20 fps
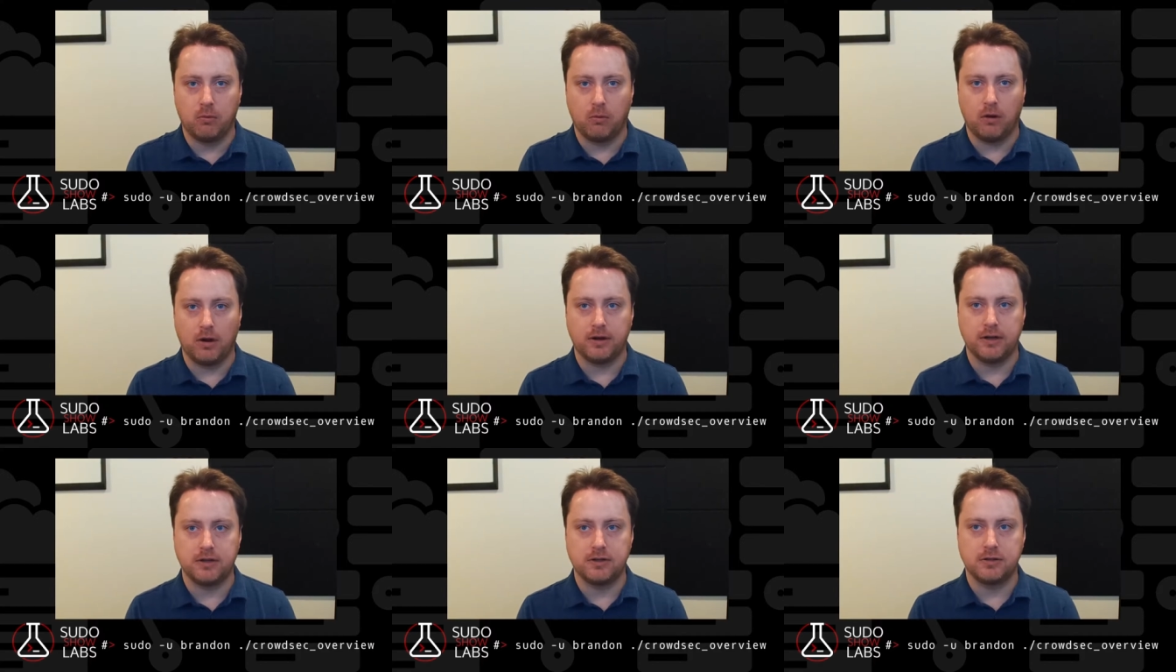
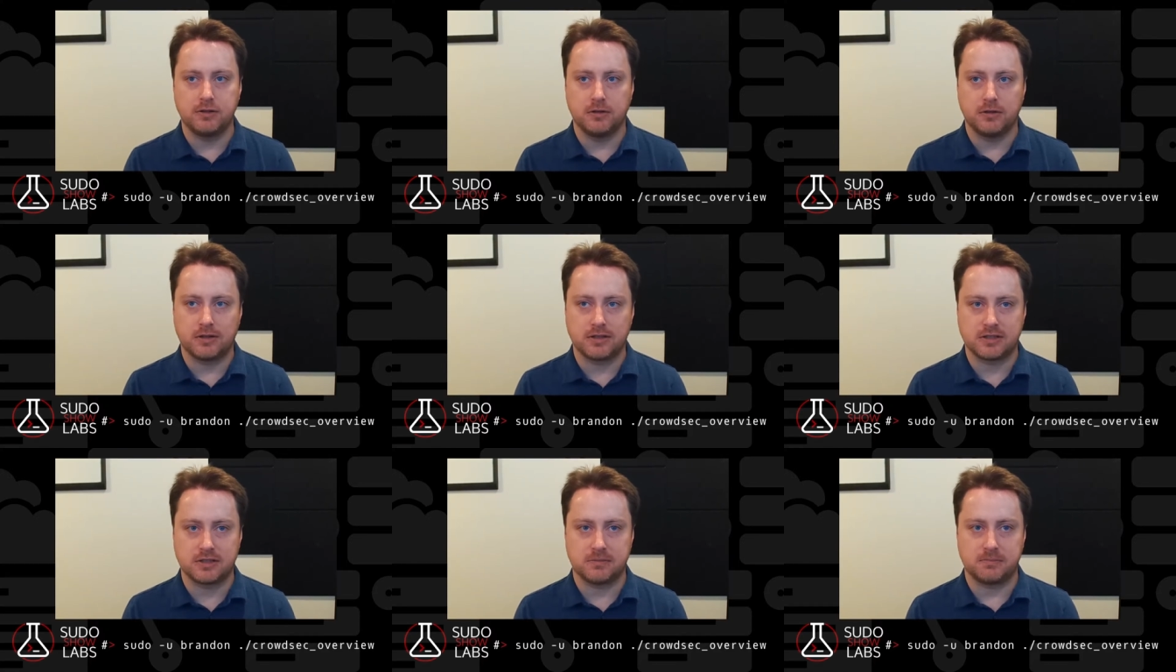wanted to
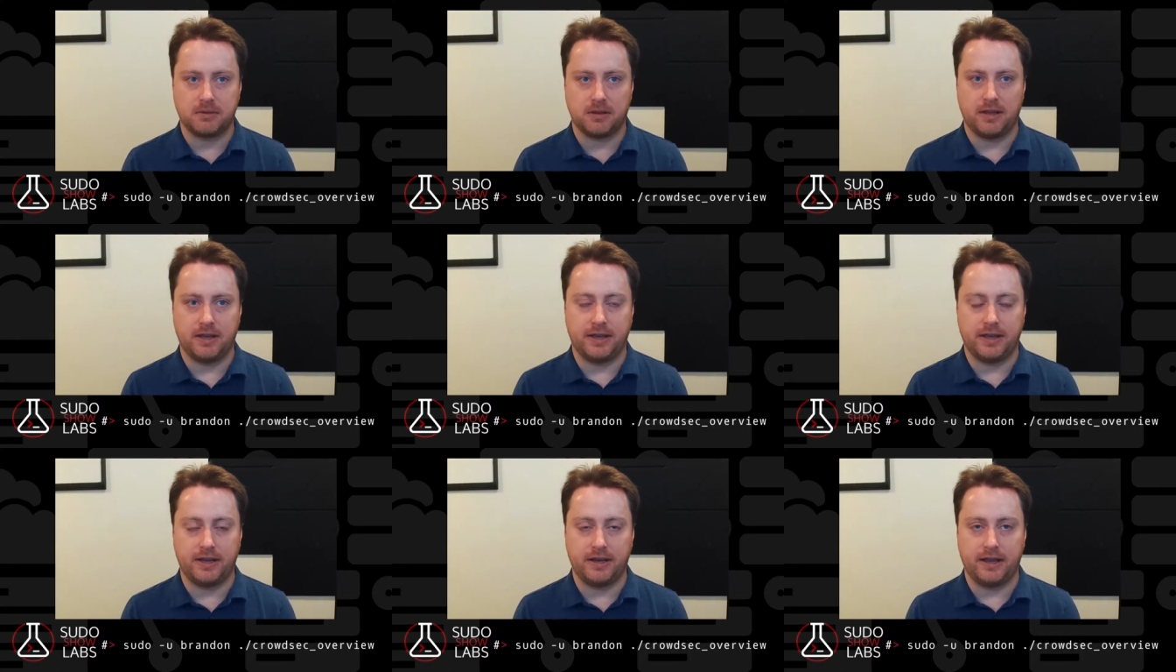
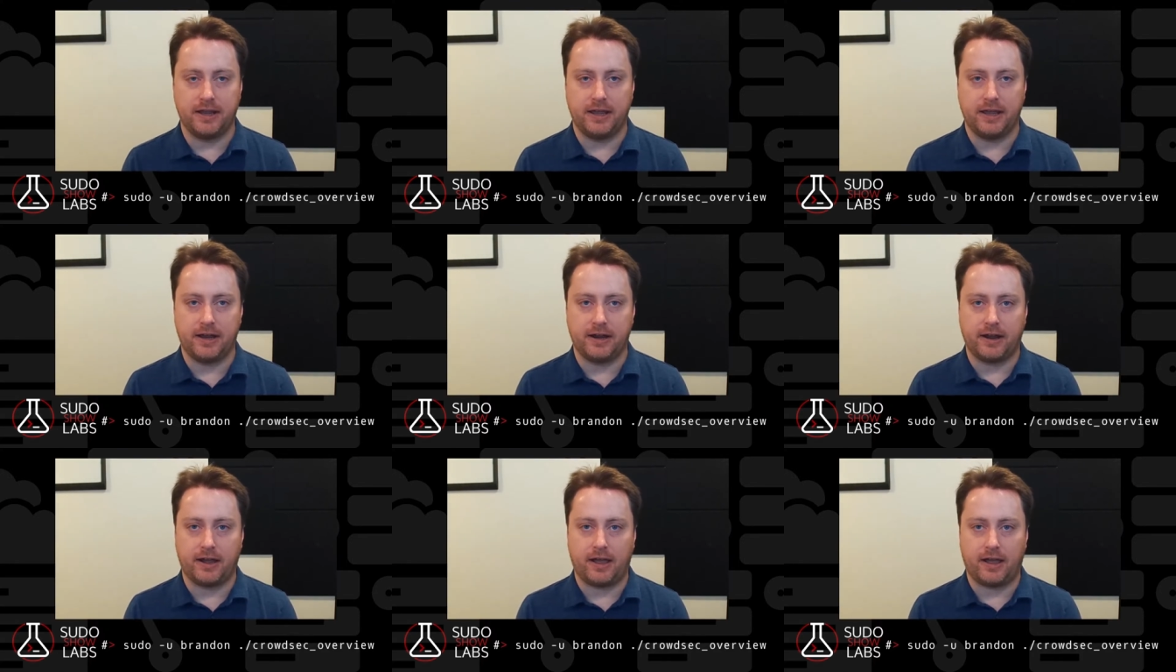explain
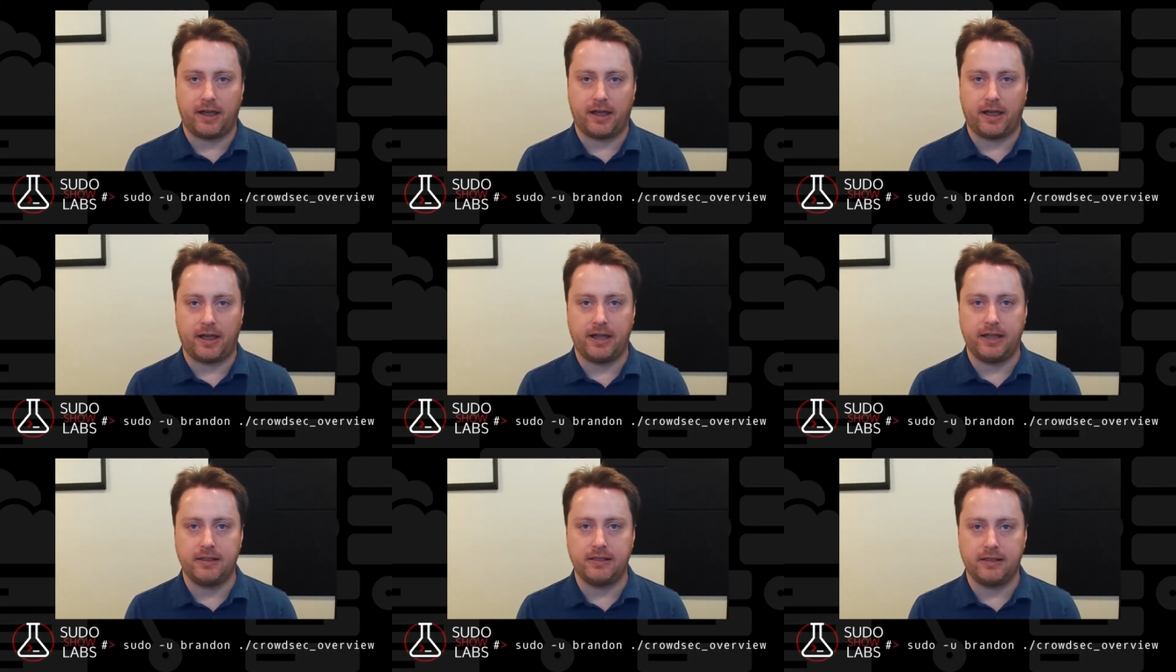at a
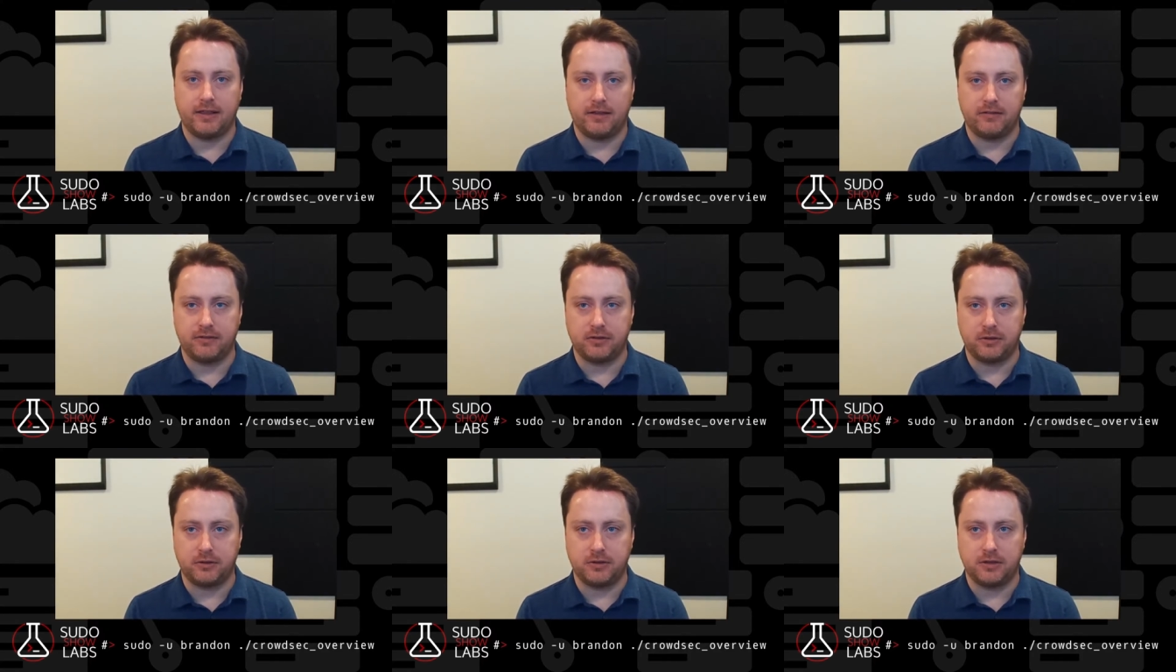high
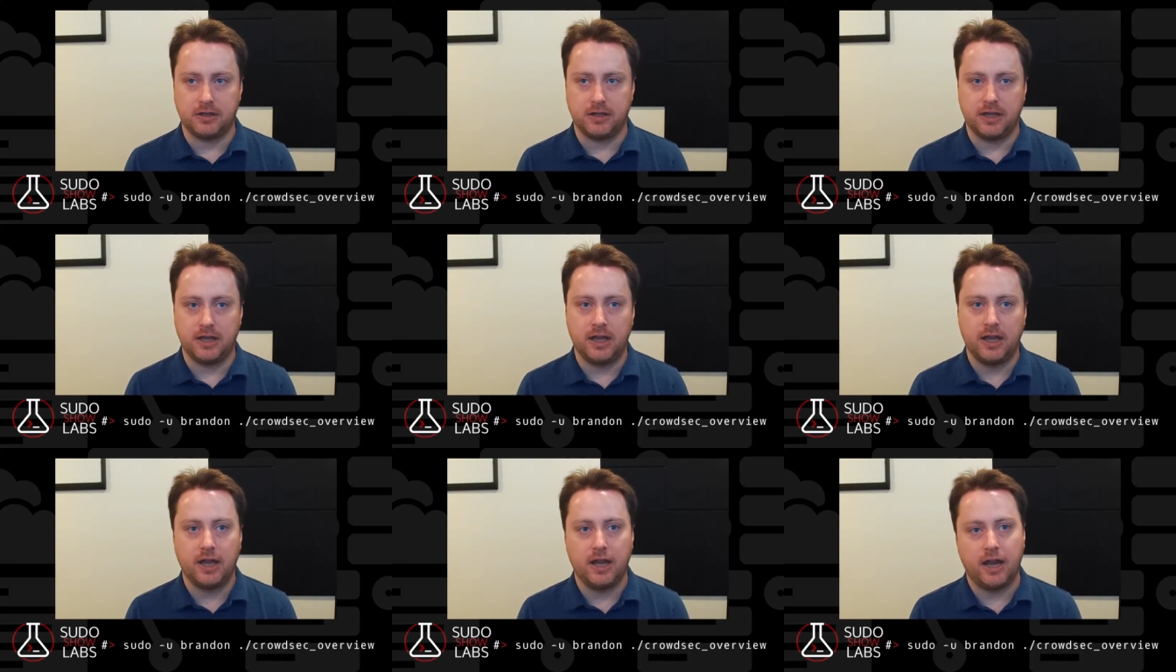level
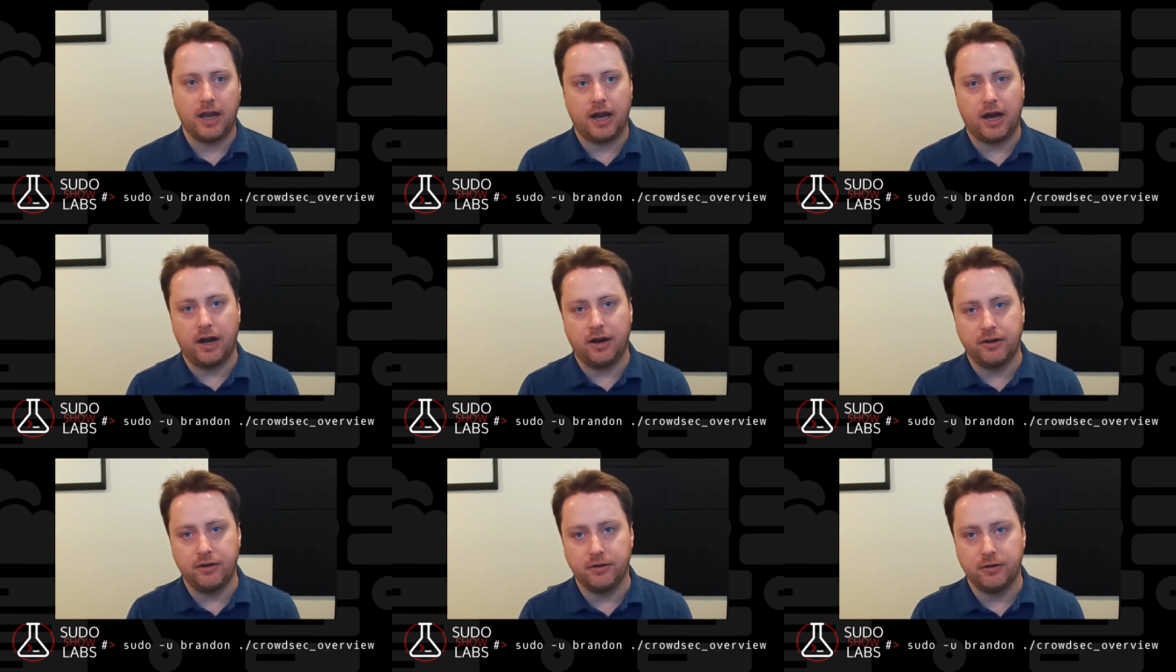
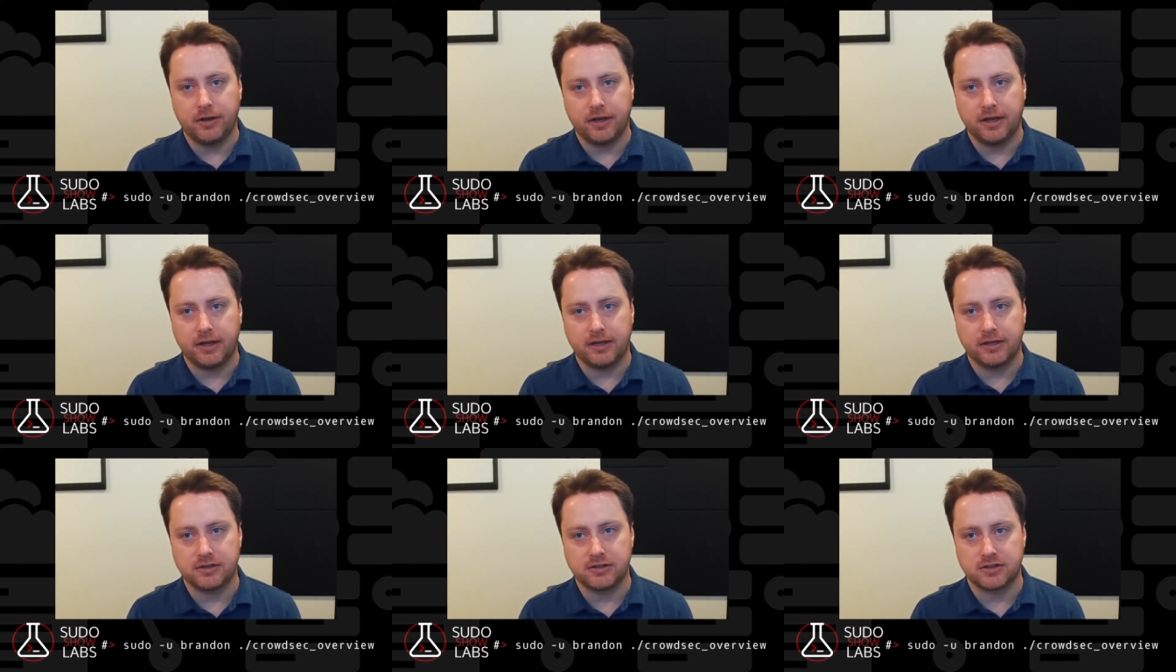how you
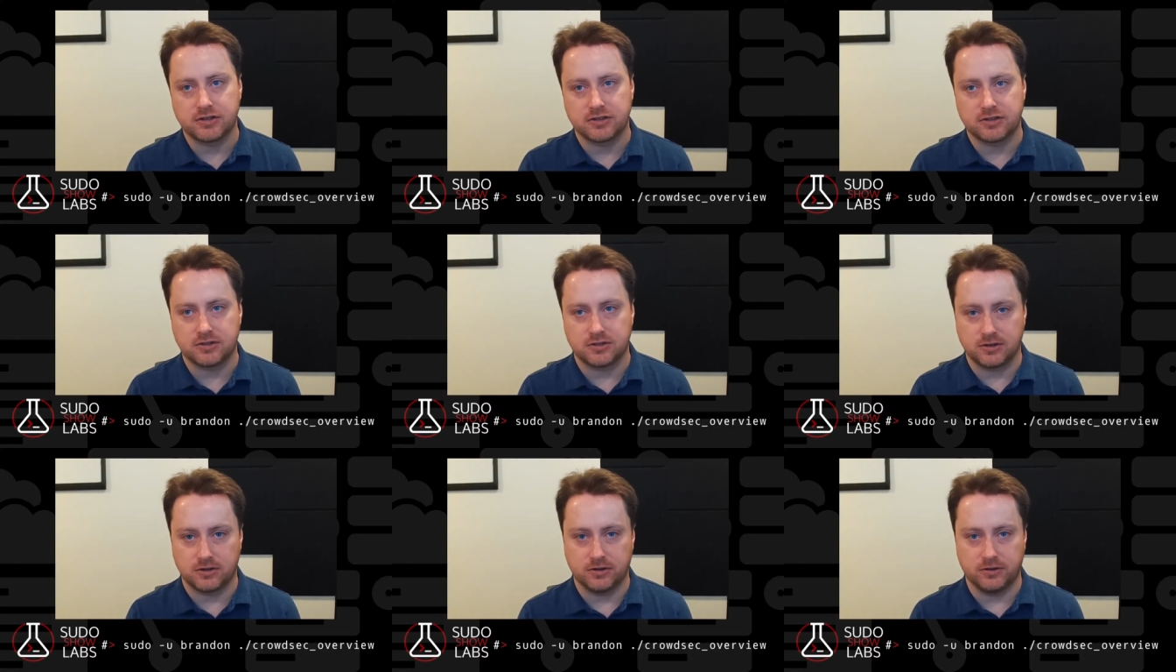can get
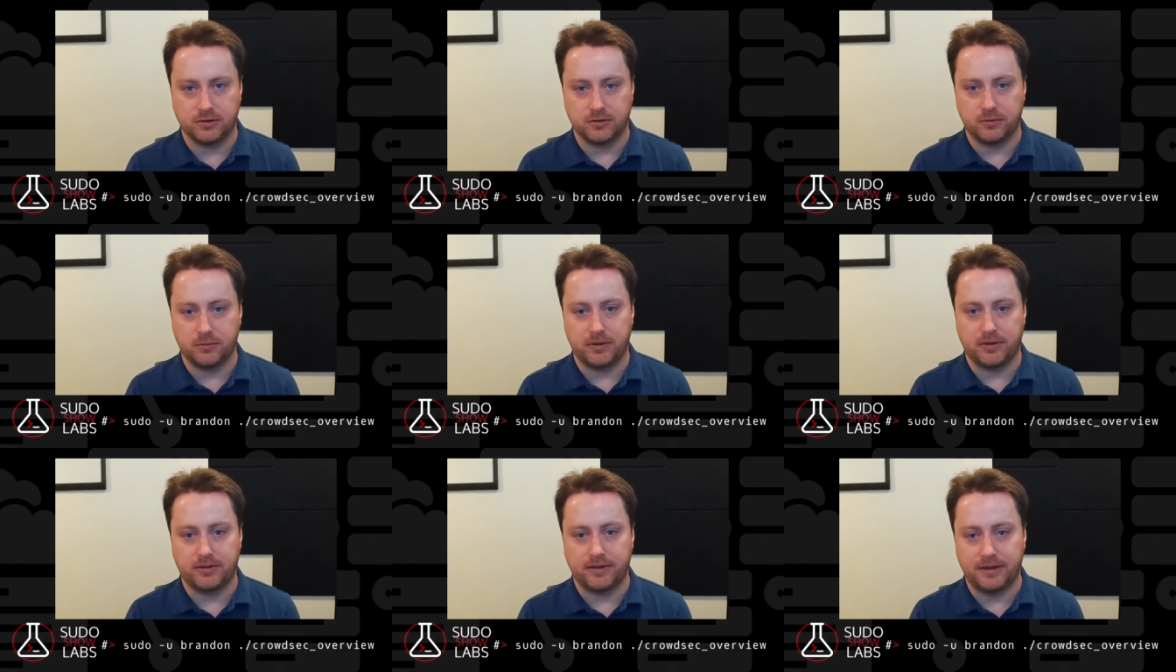started
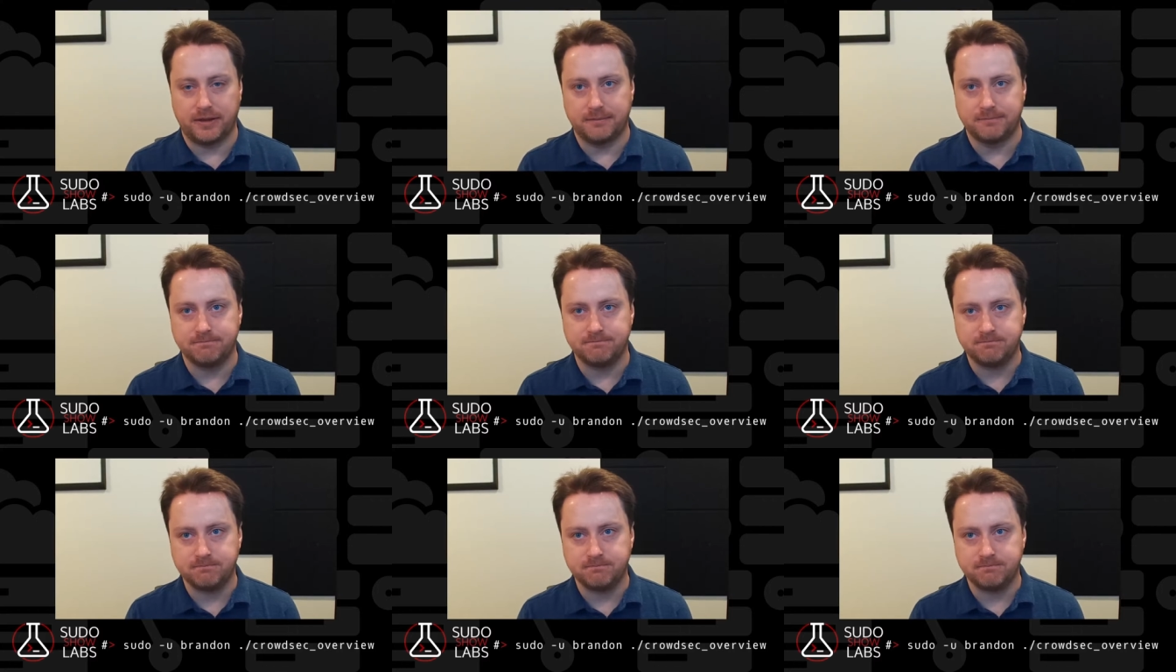with it.